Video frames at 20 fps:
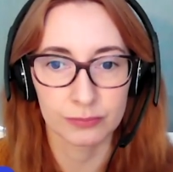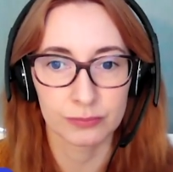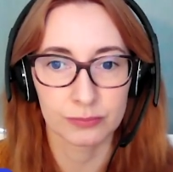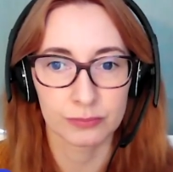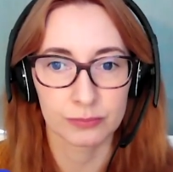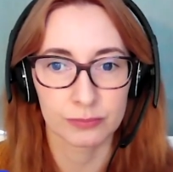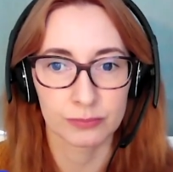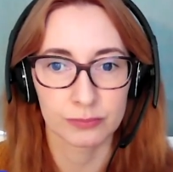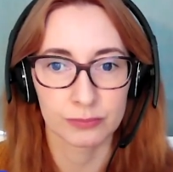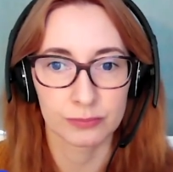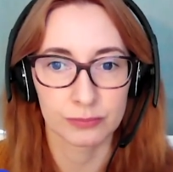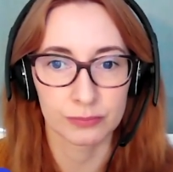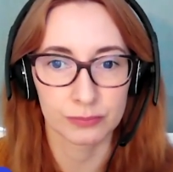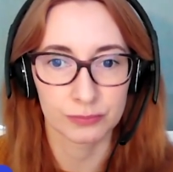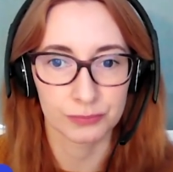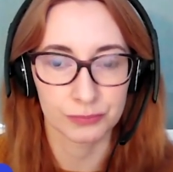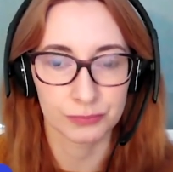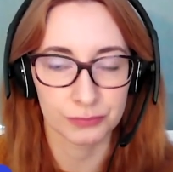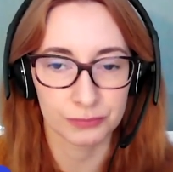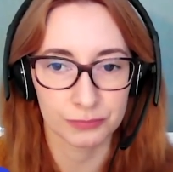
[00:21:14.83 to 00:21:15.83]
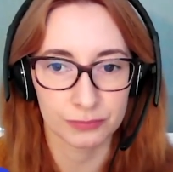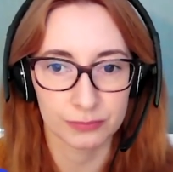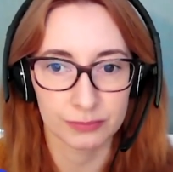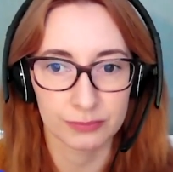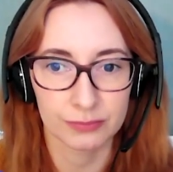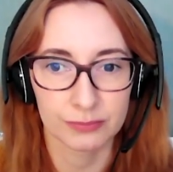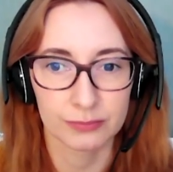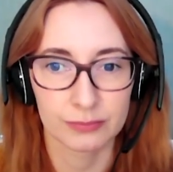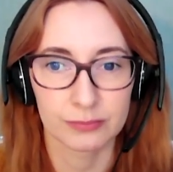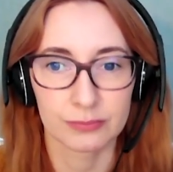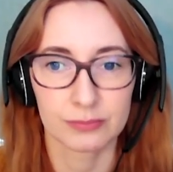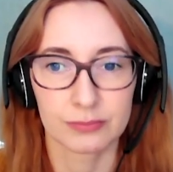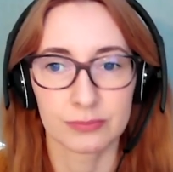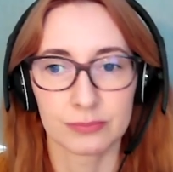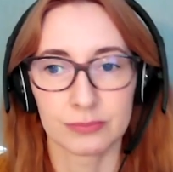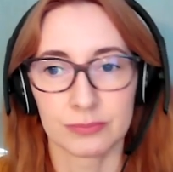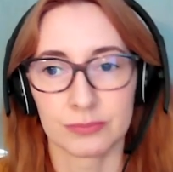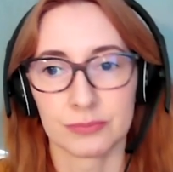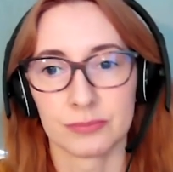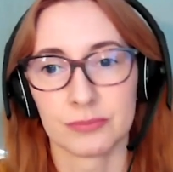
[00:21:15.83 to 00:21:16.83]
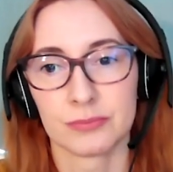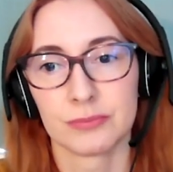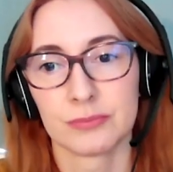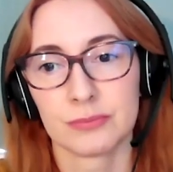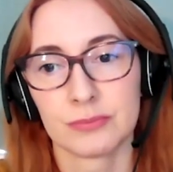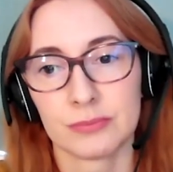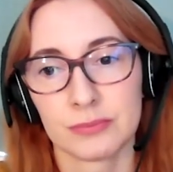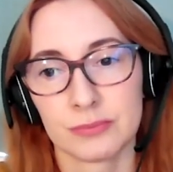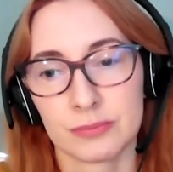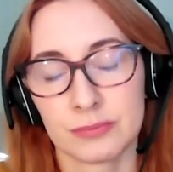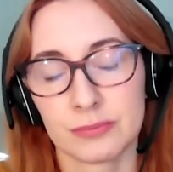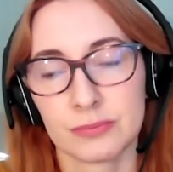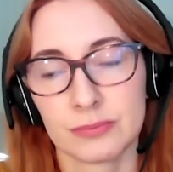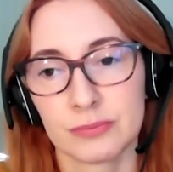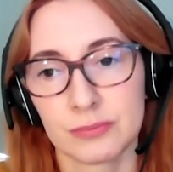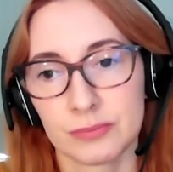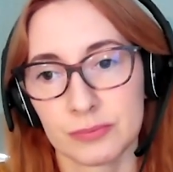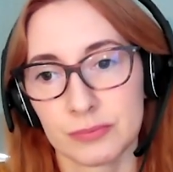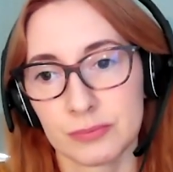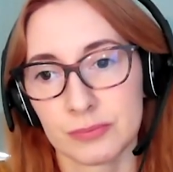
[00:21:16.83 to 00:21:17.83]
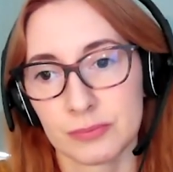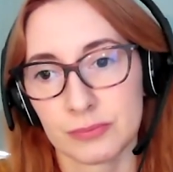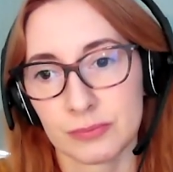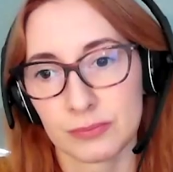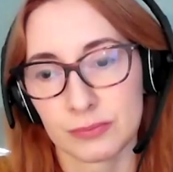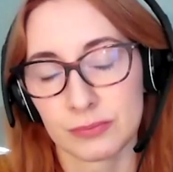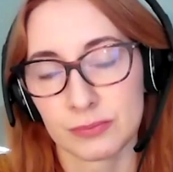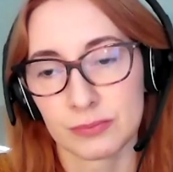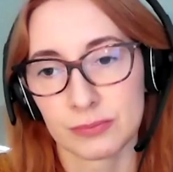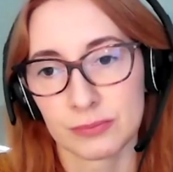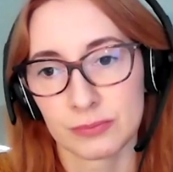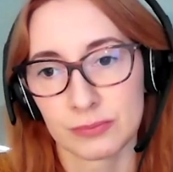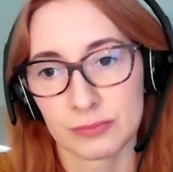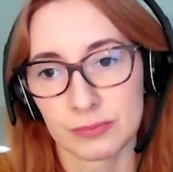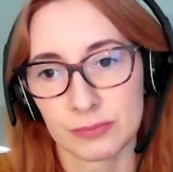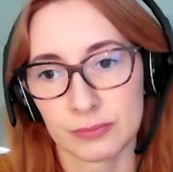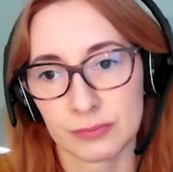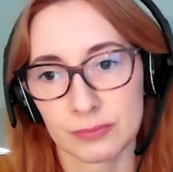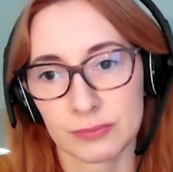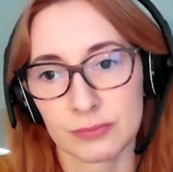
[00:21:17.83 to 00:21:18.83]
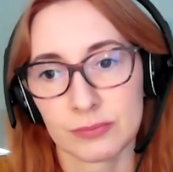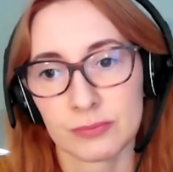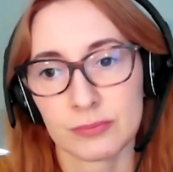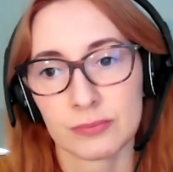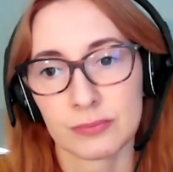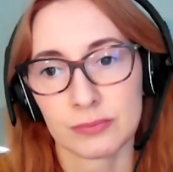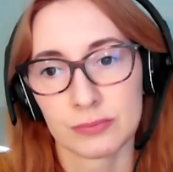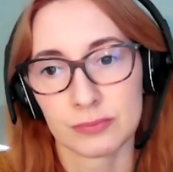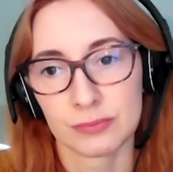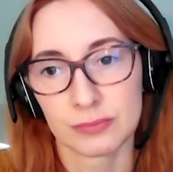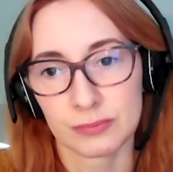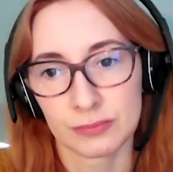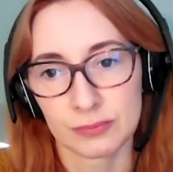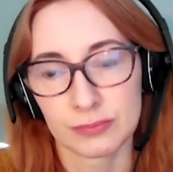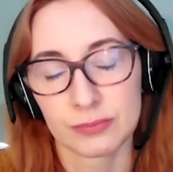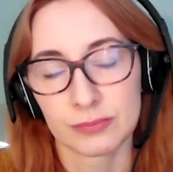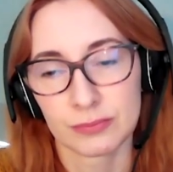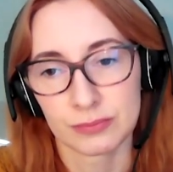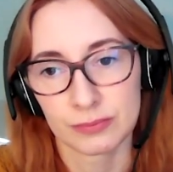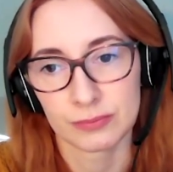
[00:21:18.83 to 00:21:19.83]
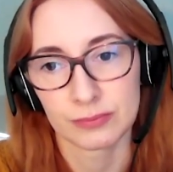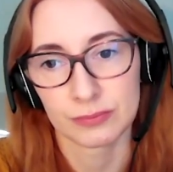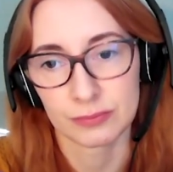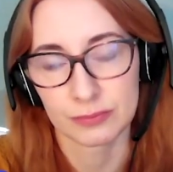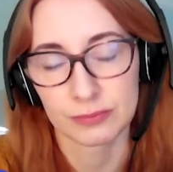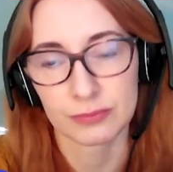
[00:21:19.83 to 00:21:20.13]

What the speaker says: (not speaking)